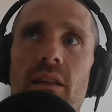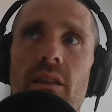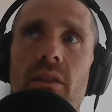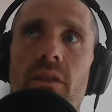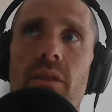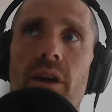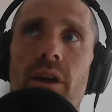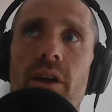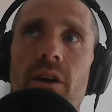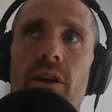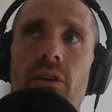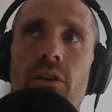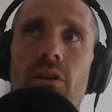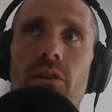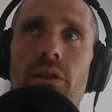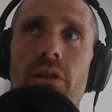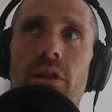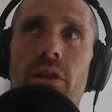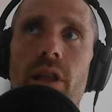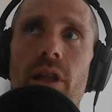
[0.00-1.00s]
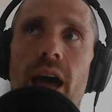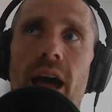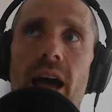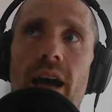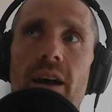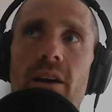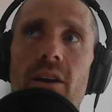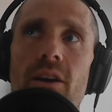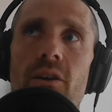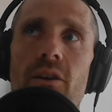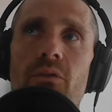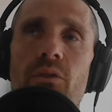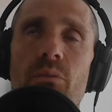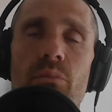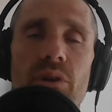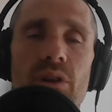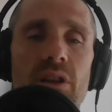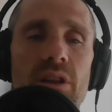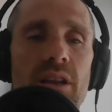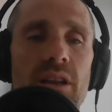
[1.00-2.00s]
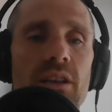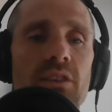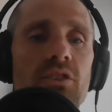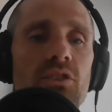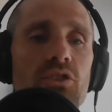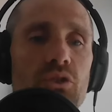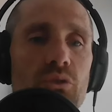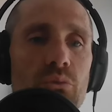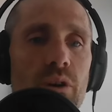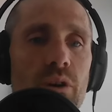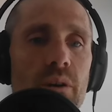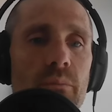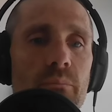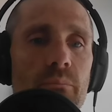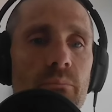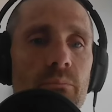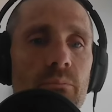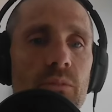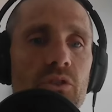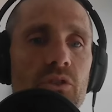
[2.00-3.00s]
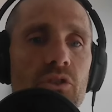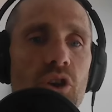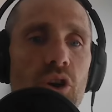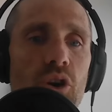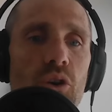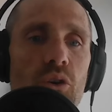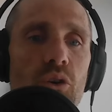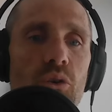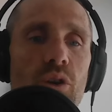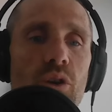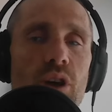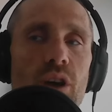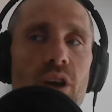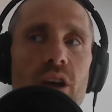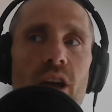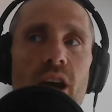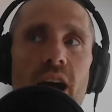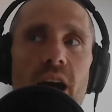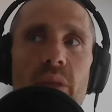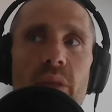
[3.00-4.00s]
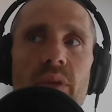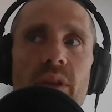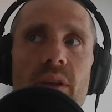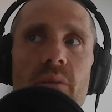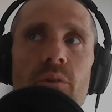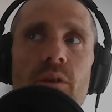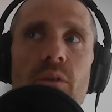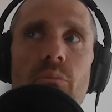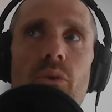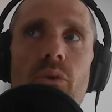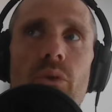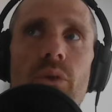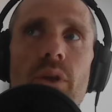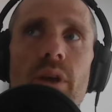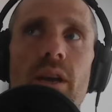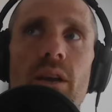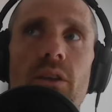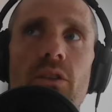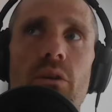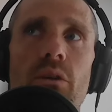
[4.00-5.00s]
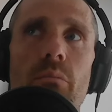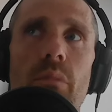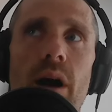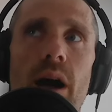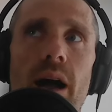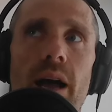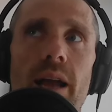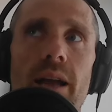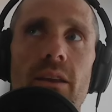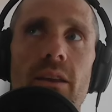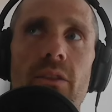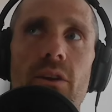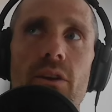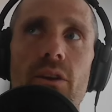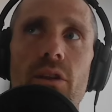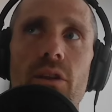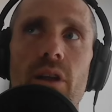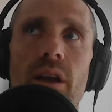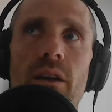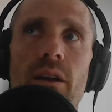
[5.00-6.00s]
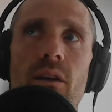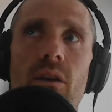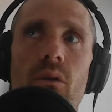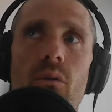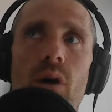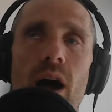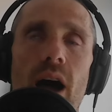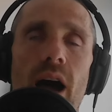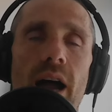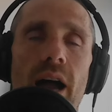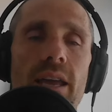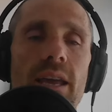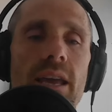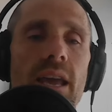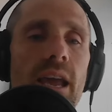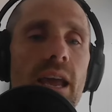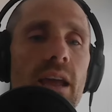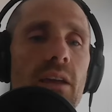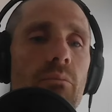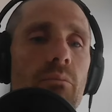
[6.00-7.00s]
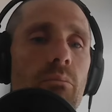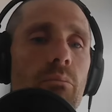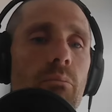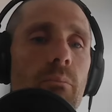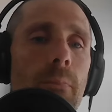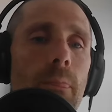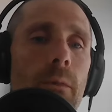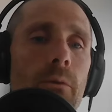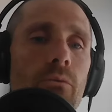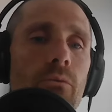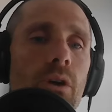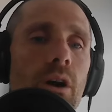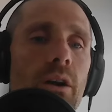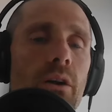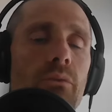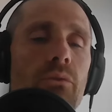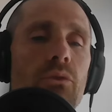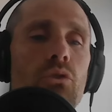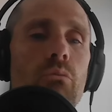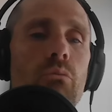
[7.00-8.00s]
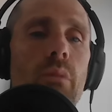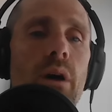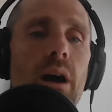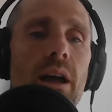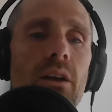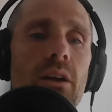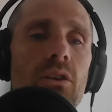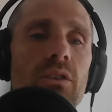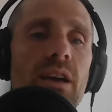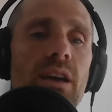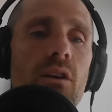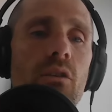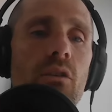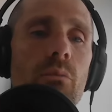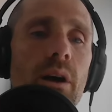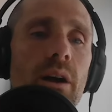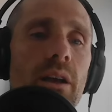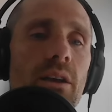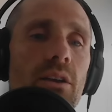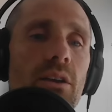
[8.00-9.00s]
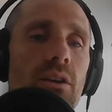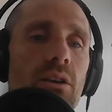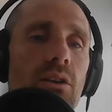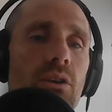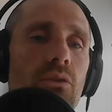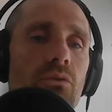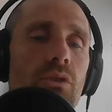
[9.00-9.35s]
their lack of ability to do one. So I think people think in their Agreed. mind, they're like, I can't run a few miles. How am I going to